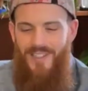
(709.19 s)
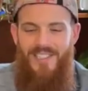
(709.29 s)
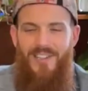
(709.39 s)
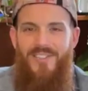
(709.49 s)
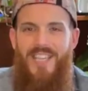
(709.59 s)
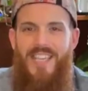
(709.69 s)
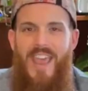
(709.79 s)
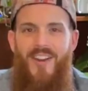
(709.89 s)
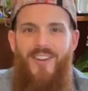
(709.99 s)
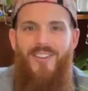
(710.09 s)
because it looks like
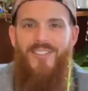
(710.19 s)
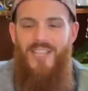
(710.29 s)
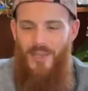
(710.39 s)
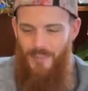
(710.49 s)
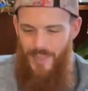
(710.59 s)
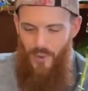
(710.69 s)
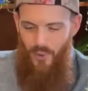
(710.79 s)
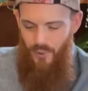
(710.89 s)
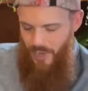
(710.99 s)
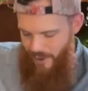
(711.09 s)
hair. It looks like a big
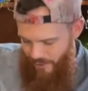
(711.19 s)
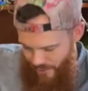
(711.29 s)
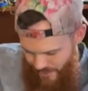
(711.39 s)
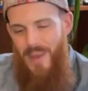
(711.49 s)
old hairdo.